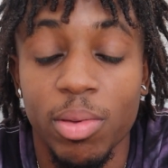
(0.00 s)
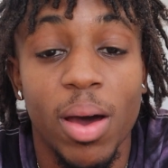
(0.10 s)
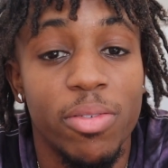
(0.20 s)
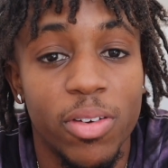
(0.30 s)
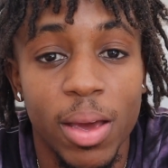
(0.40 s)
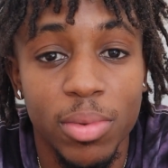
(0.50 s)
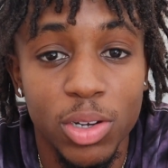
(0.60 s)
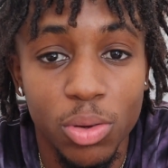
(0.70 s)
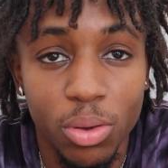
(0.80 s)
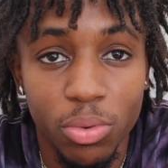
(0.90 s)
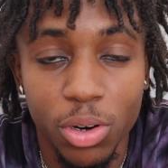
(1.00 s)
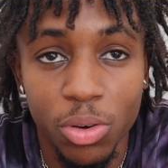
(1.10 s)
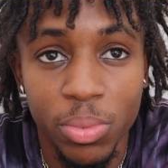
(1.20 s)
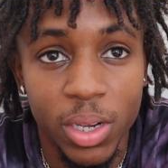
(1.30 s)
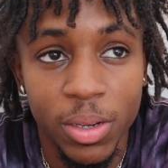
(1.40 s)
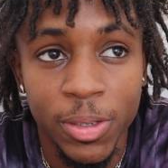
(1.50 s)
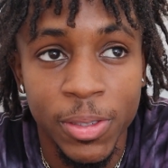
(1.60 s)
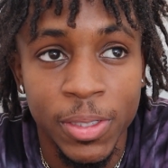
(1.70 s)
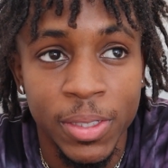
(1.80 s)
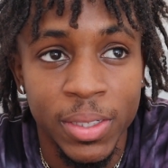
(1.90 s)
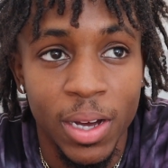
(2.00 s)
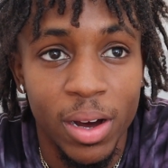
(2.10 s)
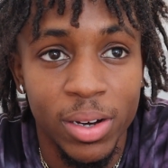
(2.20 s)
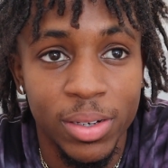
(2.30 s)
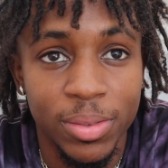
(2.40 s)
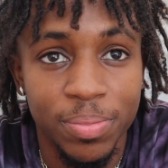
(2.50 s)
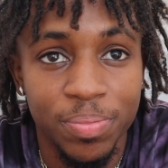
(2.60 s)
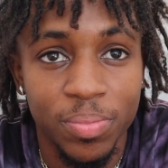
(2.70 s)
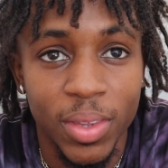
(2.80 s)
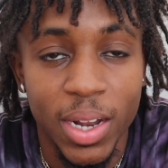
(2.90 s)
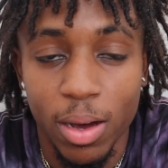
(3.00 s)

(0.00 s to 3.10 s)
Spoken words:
My family knew the real me, and